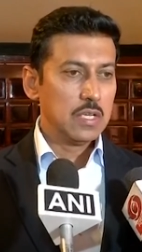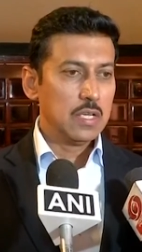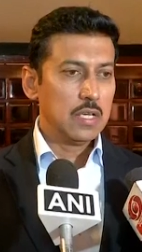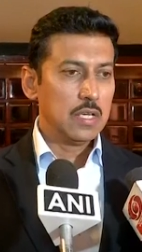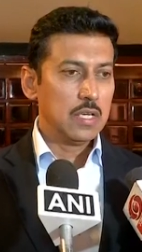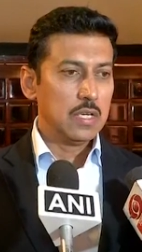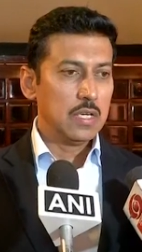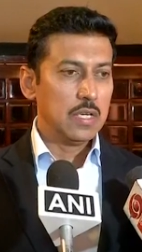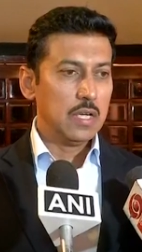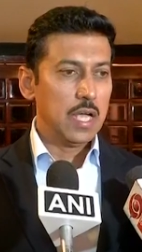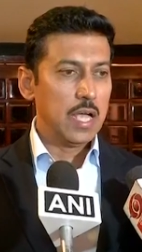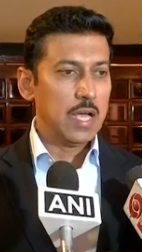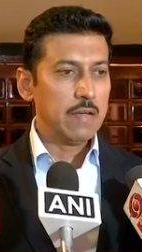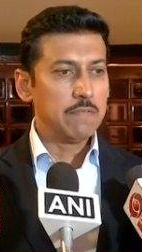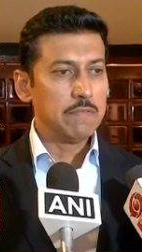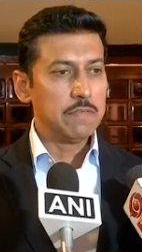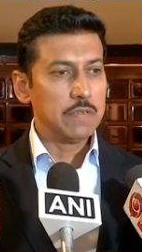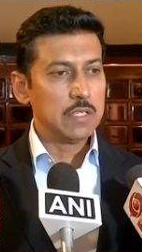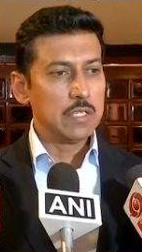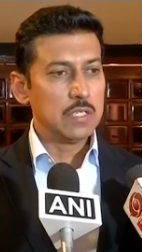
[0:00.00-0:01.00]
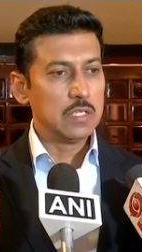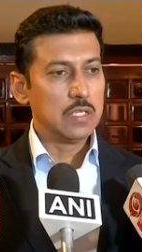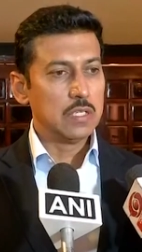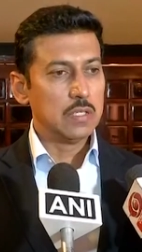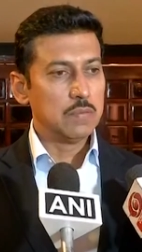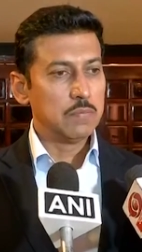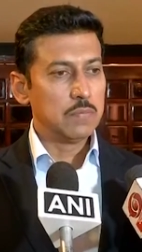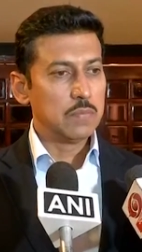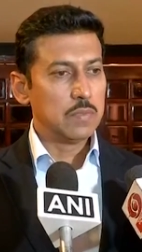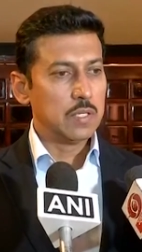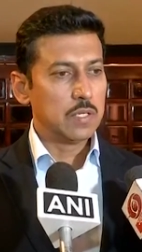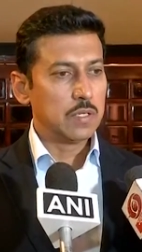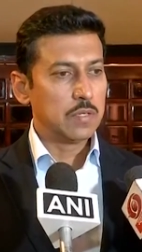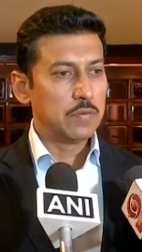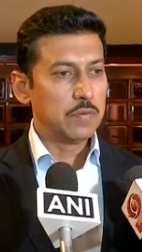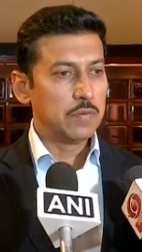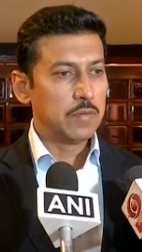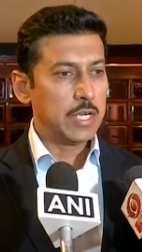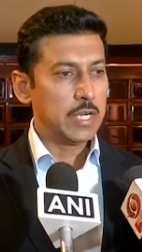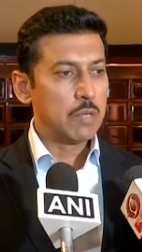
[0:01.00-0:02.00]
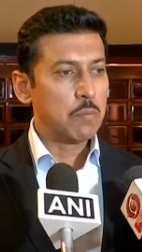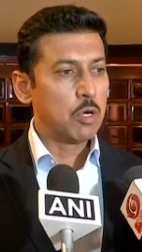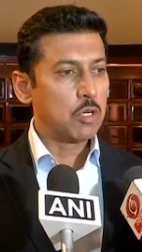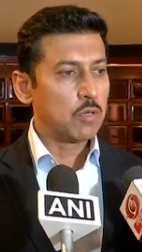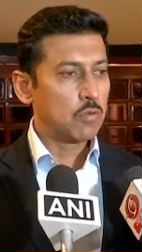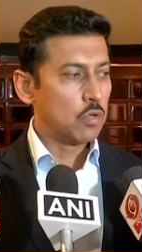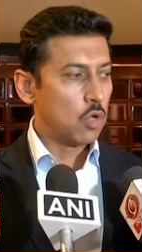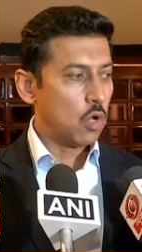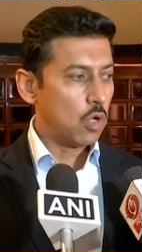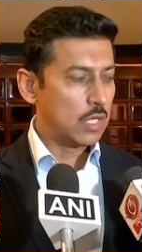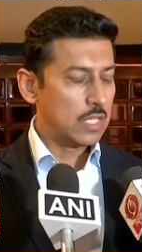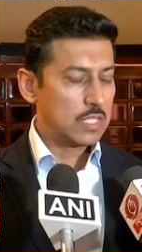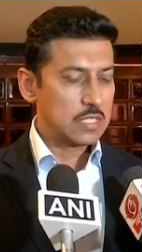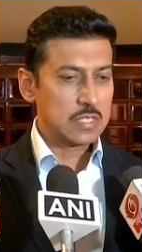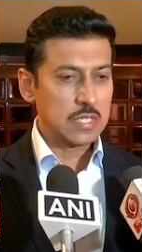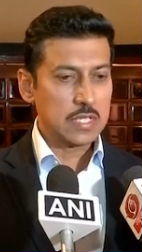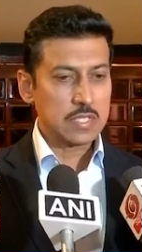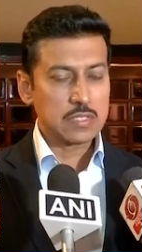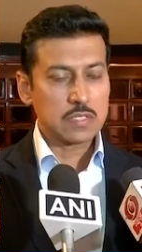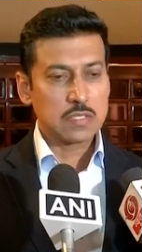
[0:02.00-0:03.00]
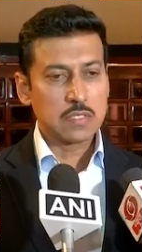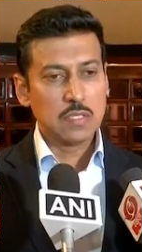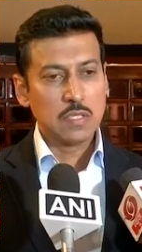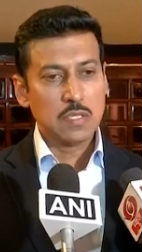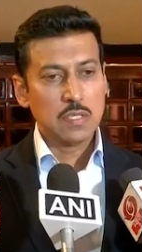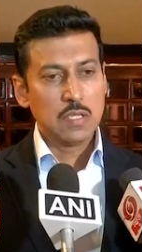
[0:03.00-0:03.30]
have a great amount of lawlessness.